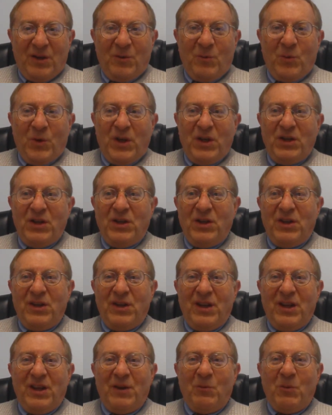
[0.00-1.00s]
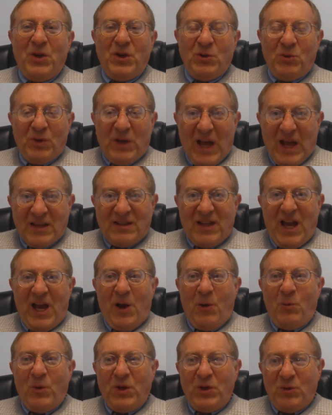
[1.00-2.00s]
when you lie
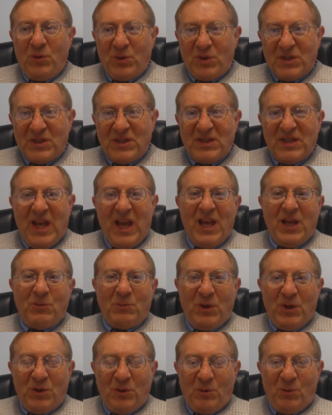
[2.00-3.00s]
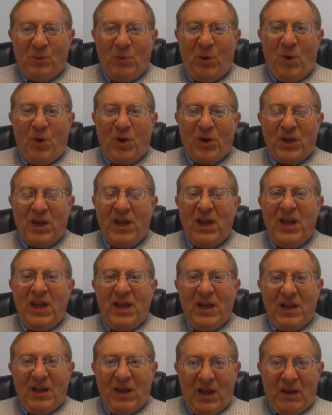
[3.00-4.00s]
down, when you stand, when you walk,
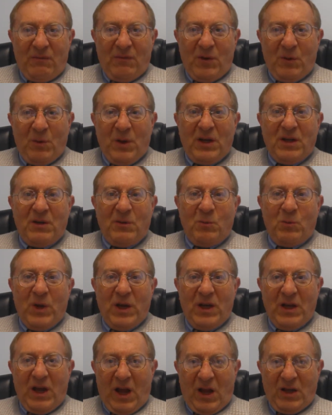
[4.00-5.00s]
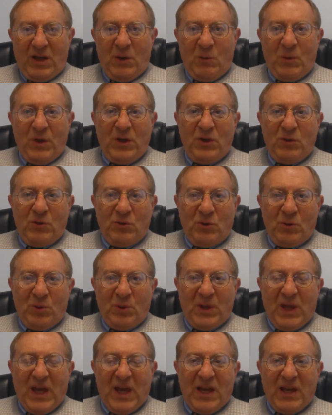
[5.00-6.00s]
everywhere. Only when you do
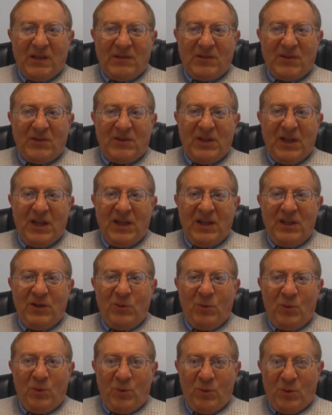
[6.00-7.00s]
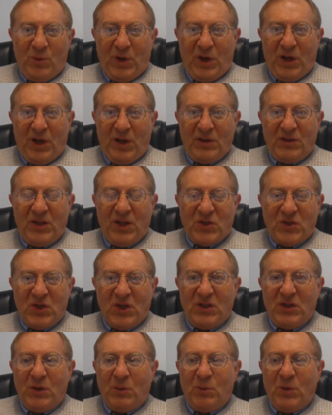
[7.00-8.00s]
that, the
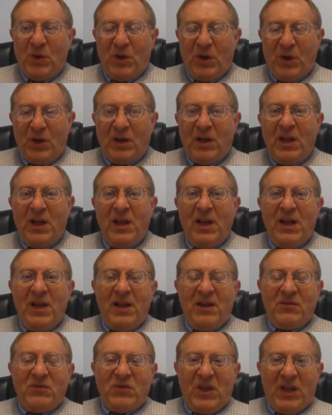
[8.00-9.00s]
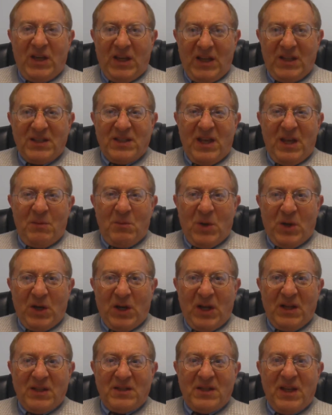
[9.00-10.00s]
children will learn. There is
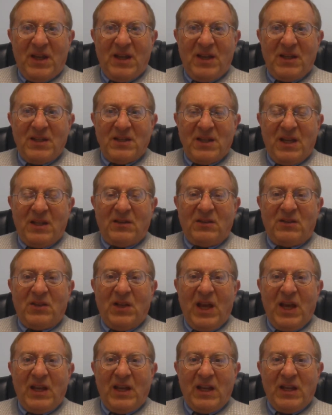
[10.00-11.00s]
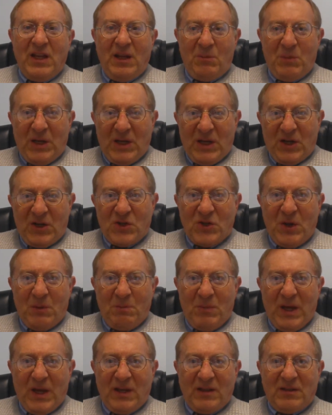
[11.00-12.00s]
Gemara. It says that Haragil bener
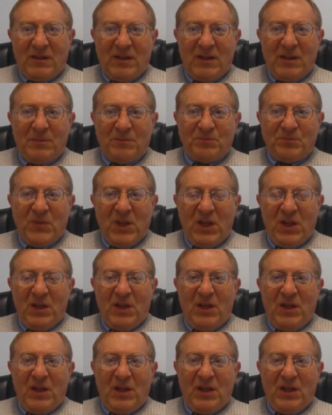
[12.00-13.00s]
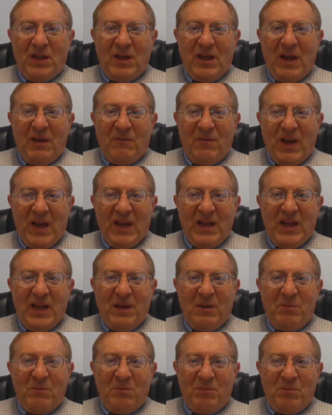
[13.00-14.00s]
Shabbat havan
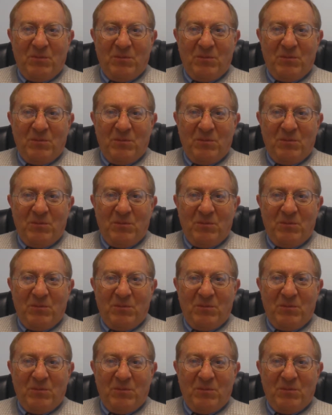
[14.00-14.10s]
le